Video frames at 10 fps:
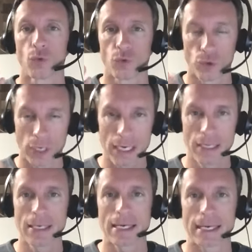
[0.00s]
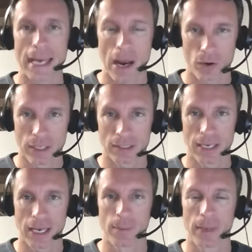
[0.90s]
read the accounting
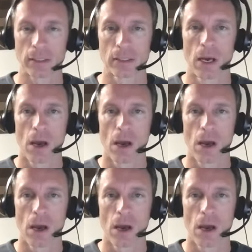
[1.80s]
statements.